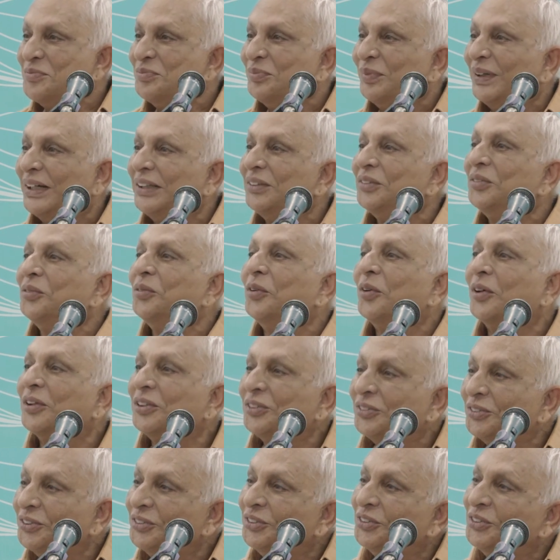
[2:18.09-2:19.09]
But
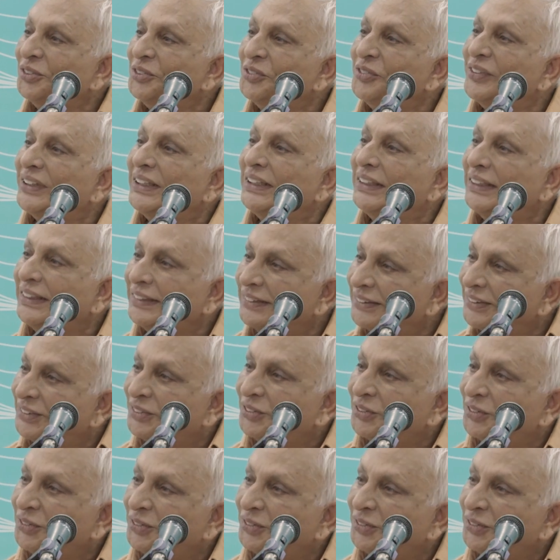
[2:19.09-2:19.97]
what to do? We need